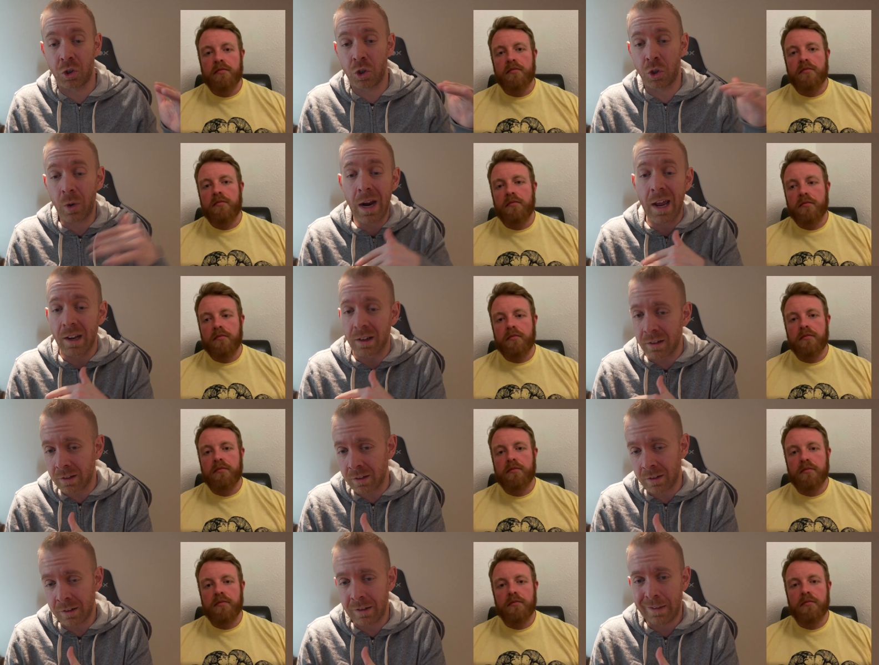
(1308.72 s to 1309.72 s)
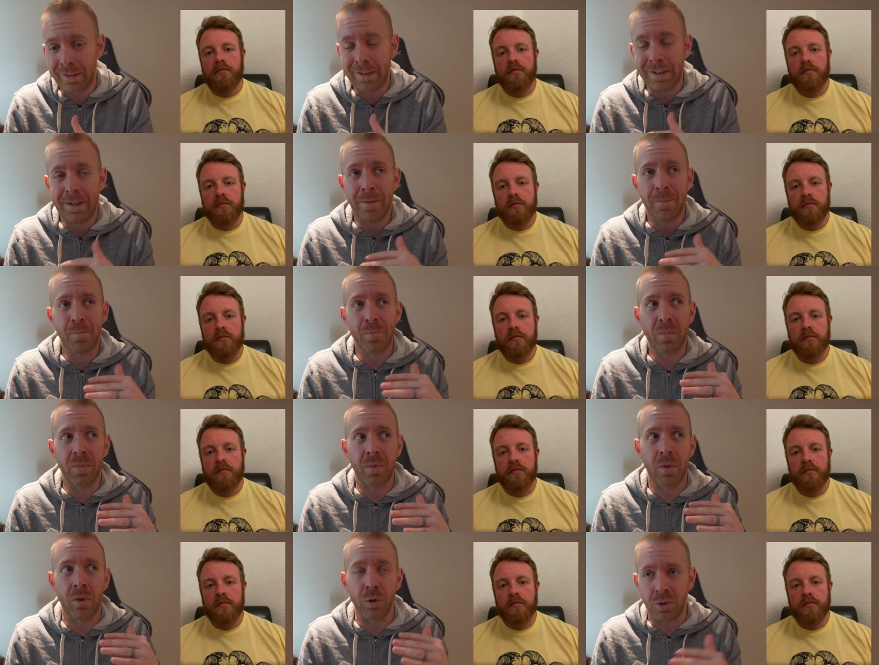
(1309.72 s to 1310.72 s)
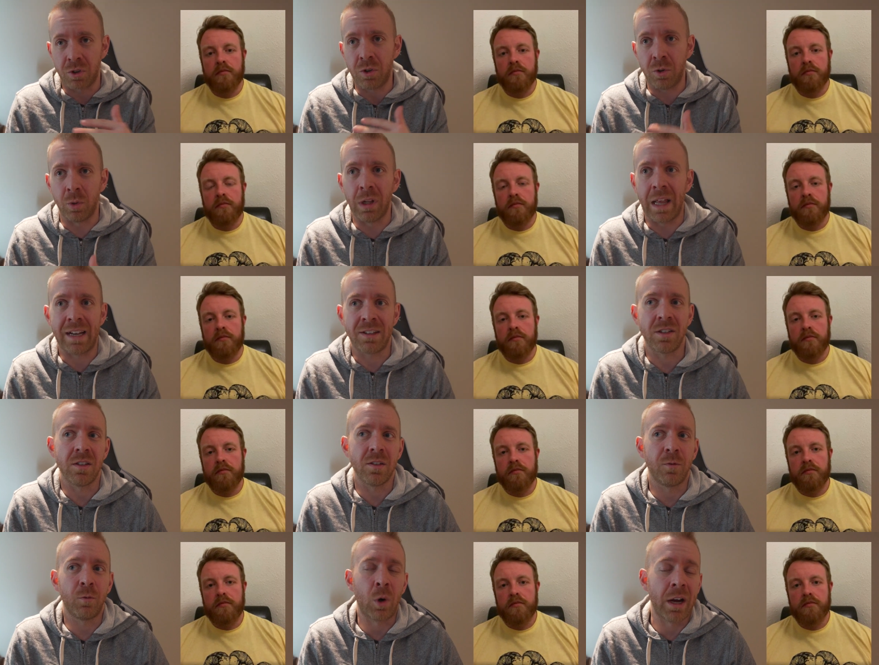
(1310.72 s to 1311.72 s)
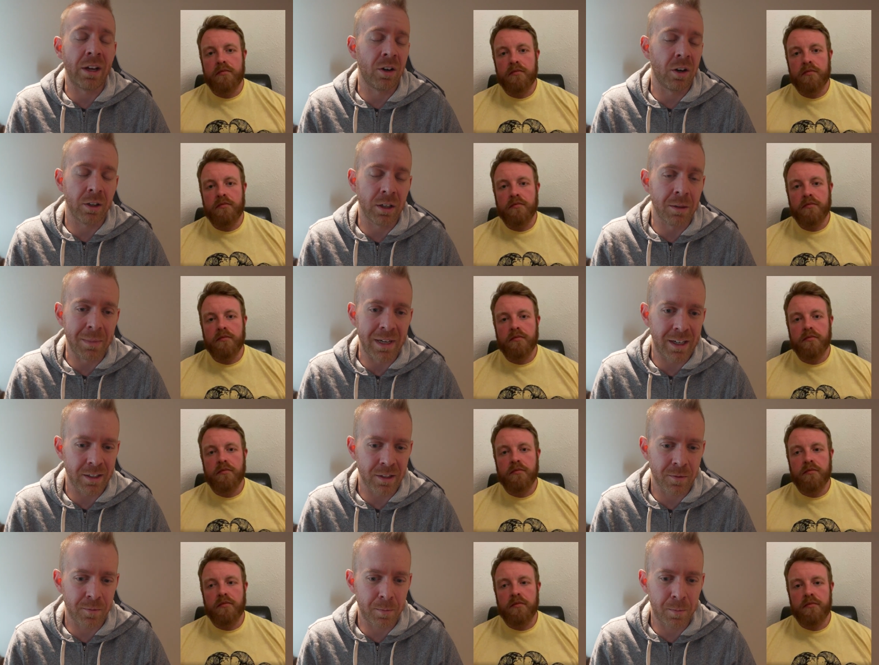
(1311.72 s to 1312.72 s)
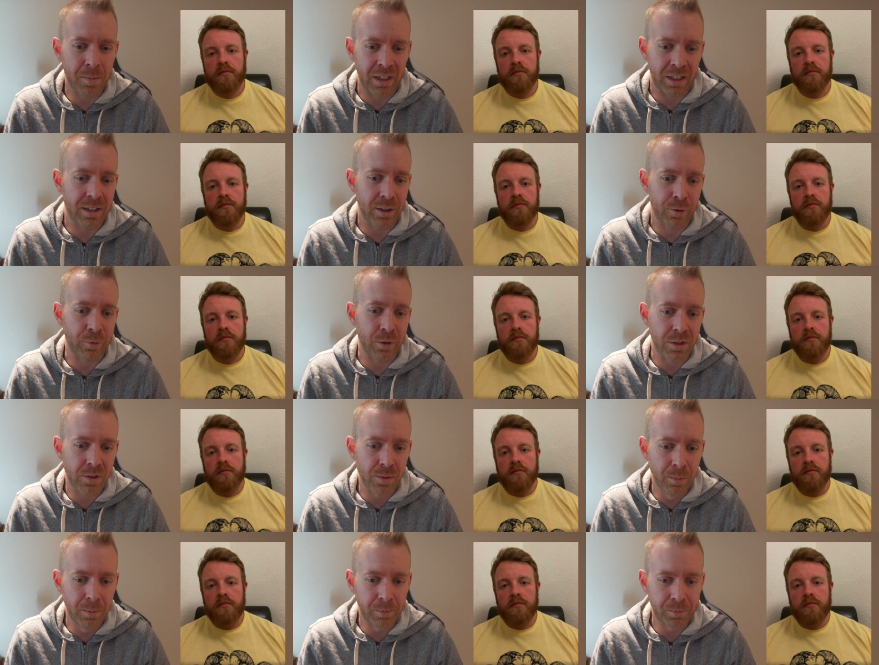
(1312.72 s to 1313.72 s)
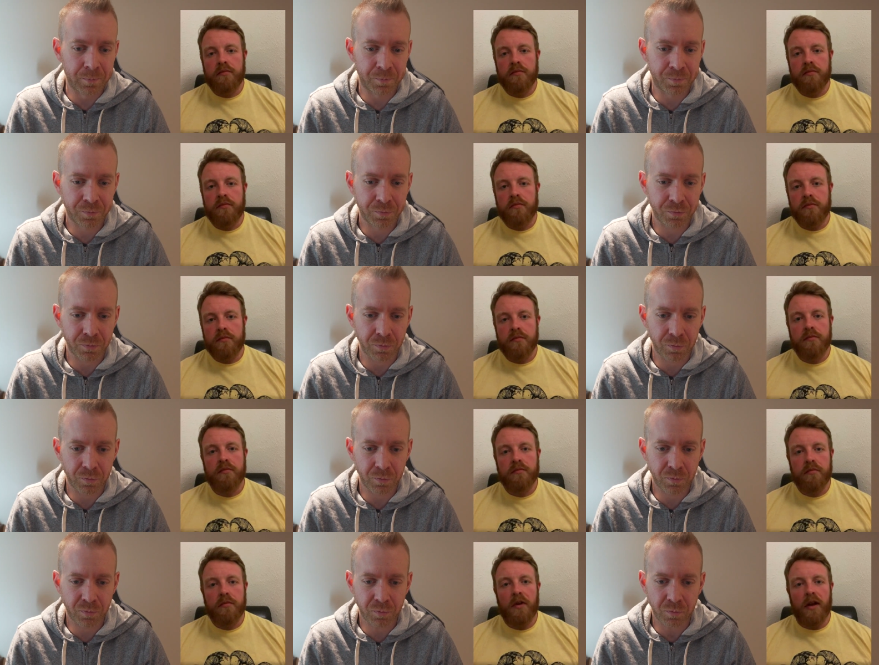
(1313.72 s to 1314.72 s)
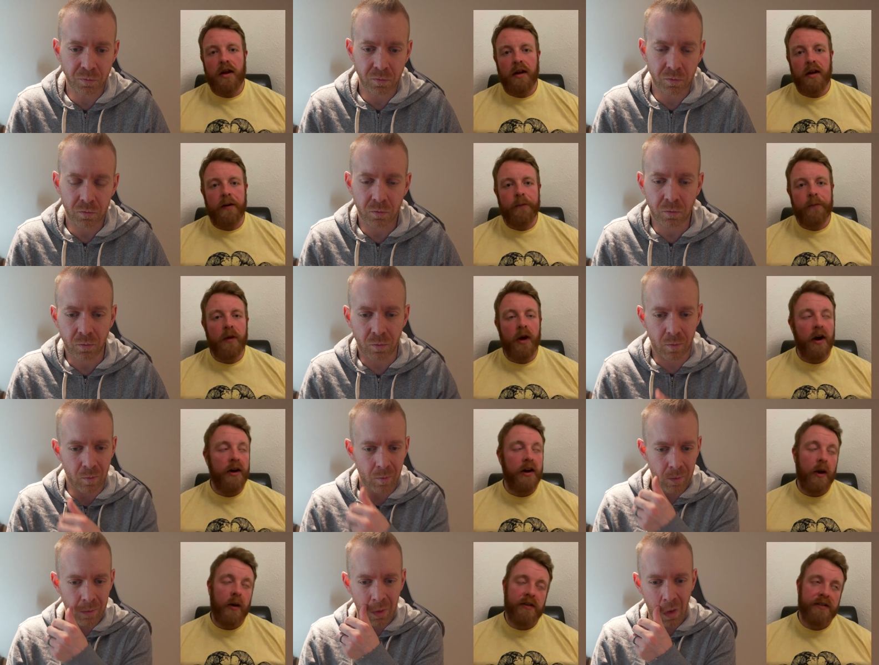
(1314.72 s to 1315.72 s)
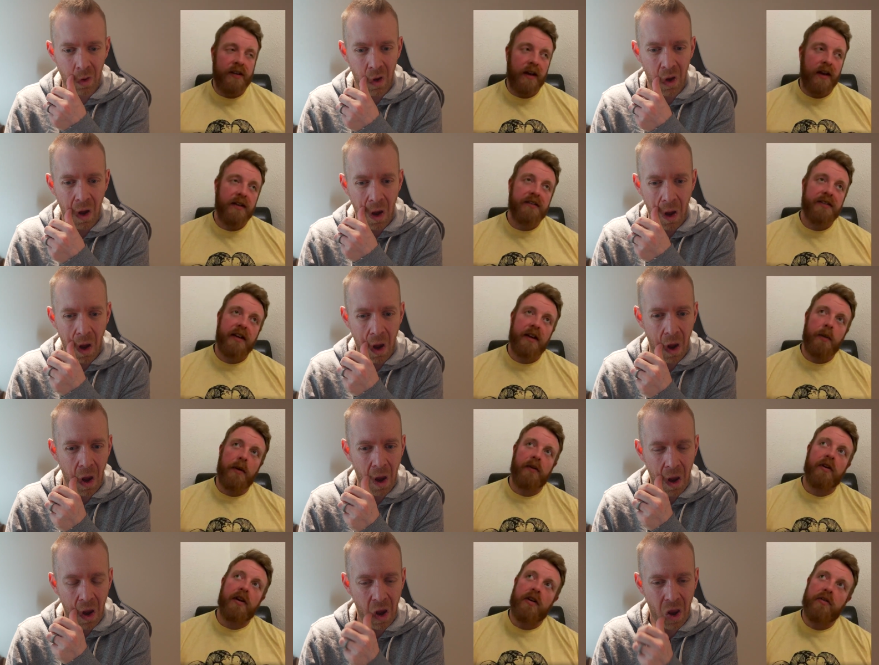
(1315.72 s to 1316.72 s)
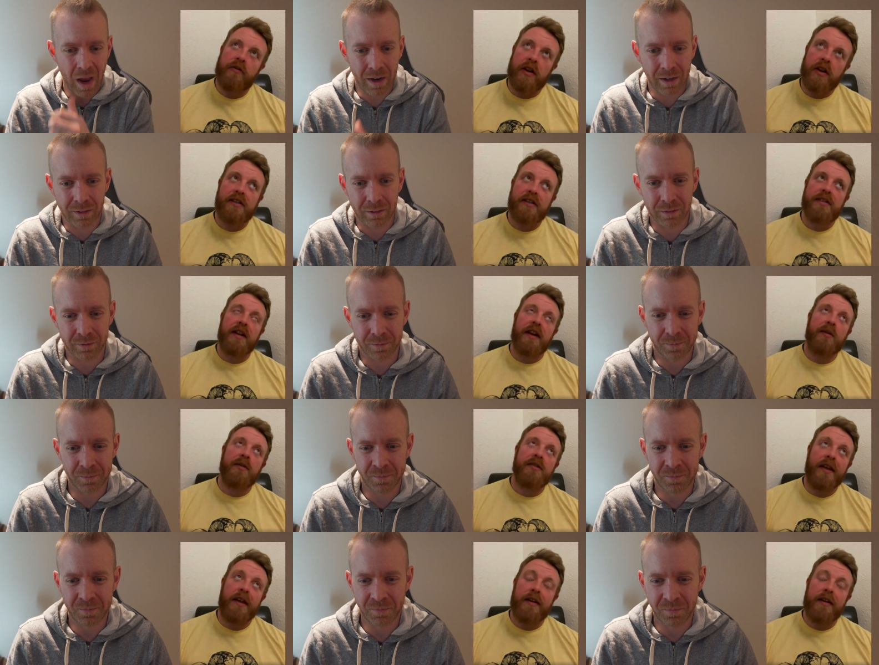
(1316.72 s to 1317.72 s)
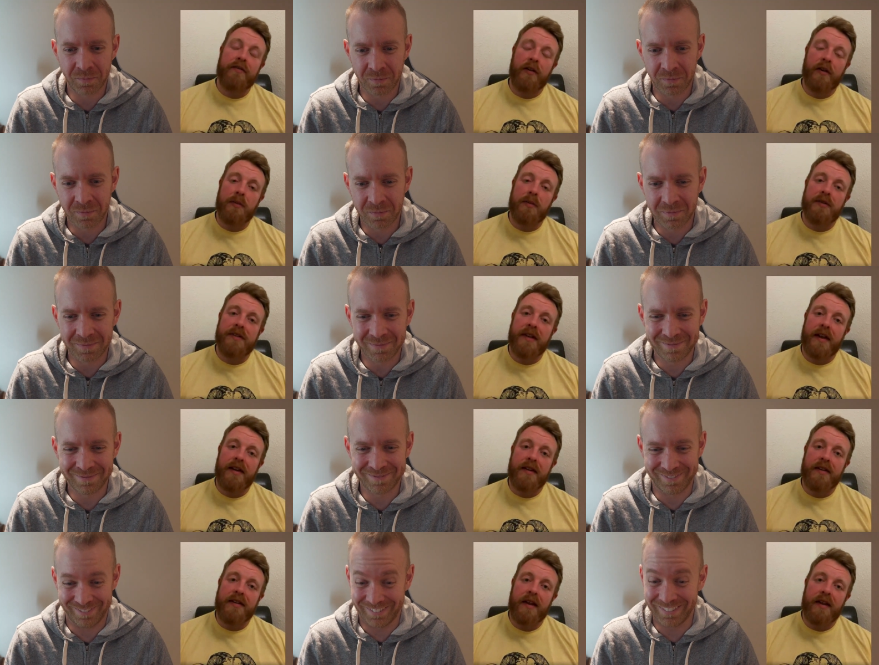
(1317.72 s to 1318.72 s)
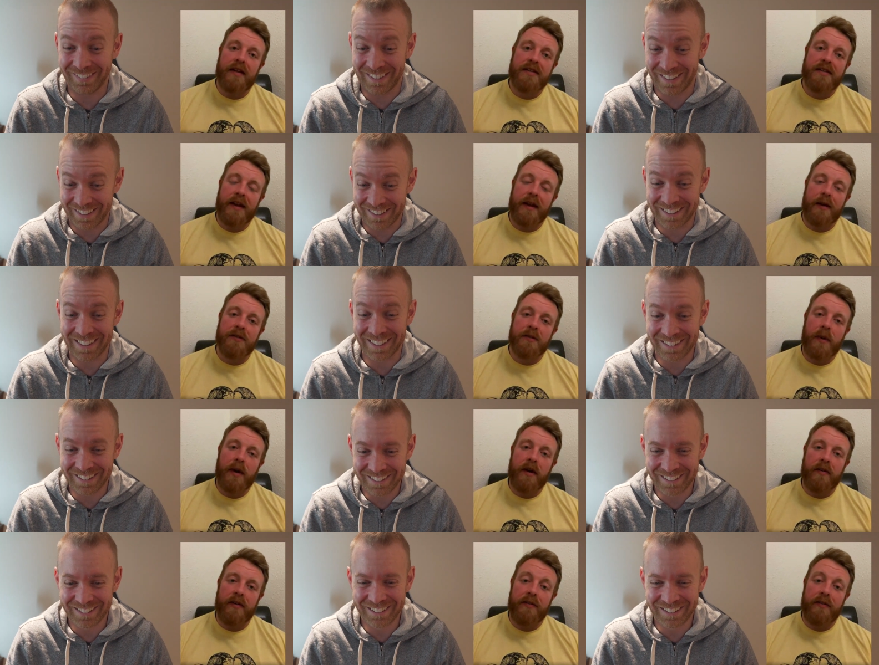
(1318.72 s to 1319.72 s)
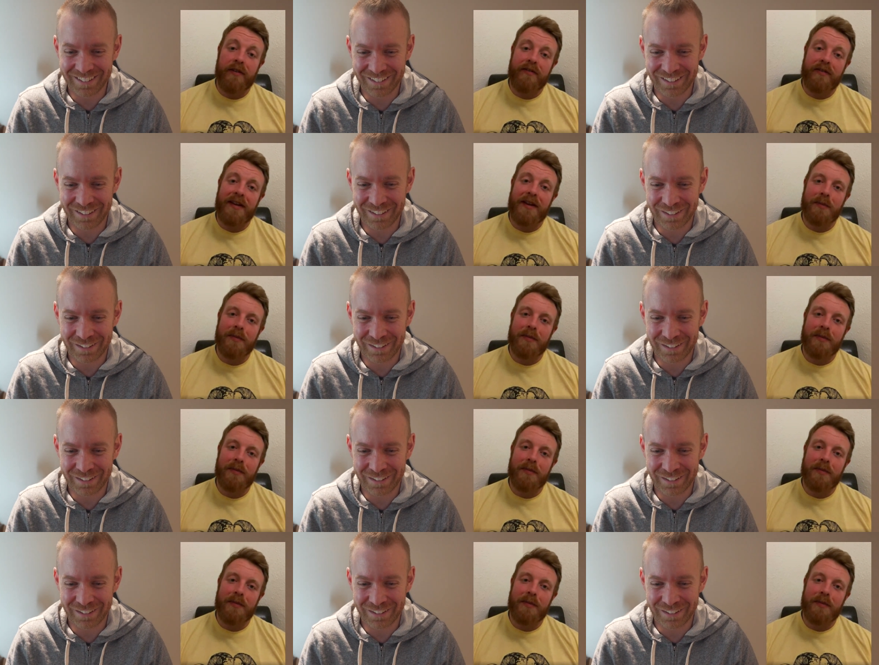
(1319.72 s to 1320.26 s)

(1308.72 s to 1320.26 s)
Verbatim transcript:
Speaker 1: trend, those two glasses of wine aren't going to make as big a difference.
Speaker 2: Yeah, yeah. No, I noticed that yesterday. My recovery yesterday was 95%, and then today it was apparently 15%